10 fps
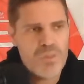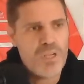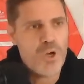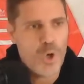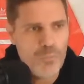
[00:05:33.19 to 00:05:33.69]

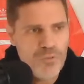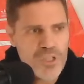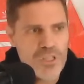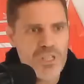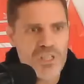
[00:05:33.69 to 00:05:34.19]
They
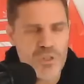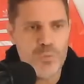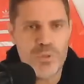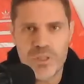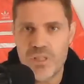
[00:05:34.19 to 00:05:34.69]
obviously still
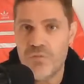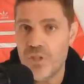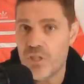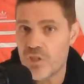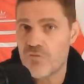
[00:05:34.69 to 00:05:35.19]
believe
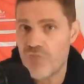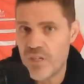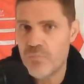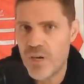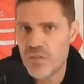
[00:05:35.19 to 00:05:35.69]
he is the
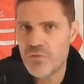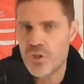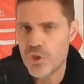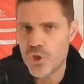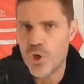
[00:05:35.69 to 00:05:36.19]
right man for
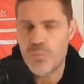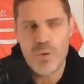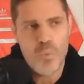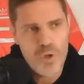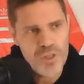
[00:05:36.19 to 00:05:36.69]
the job,
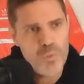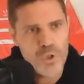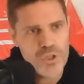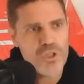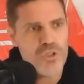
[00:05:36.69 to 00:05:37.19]
and what they
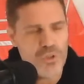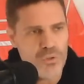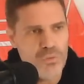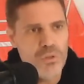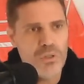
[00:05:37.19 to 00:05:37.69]
want to
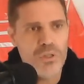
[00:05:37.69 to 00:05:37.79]
do